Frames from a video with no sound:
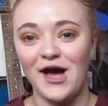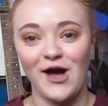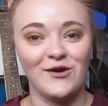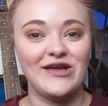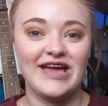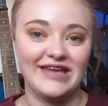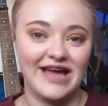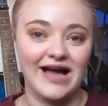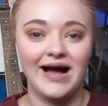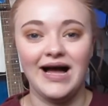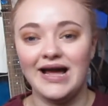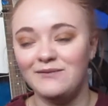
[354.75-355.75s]
Okay,
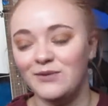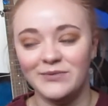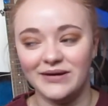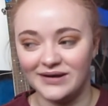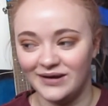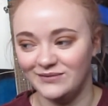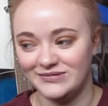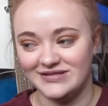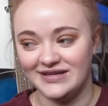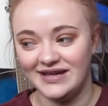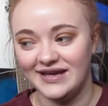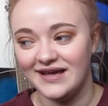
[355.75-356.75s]
yeah, I am a bit
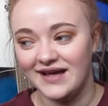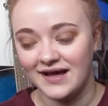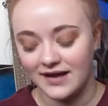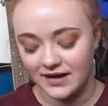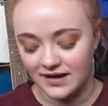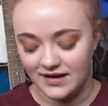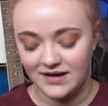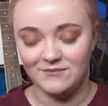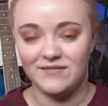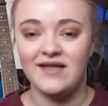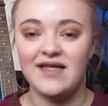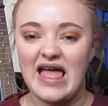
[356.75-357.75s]
clumsy.
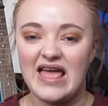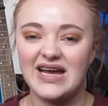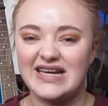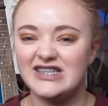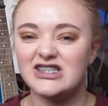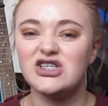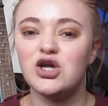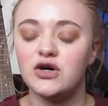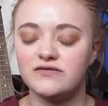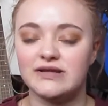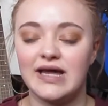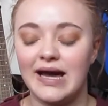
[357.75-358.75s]
It doesn't
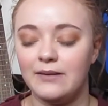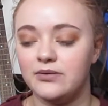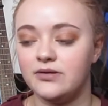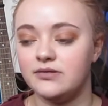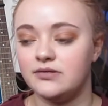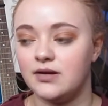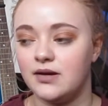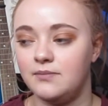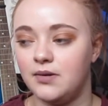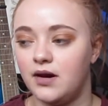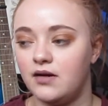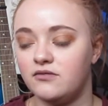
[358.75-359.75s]
often happen
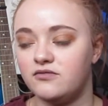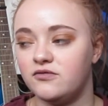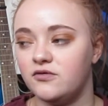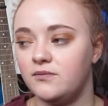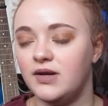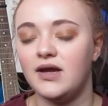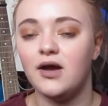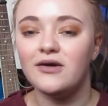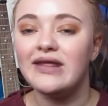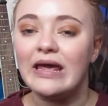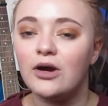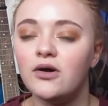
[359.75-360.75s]
apart from... It
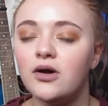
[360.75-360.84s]
only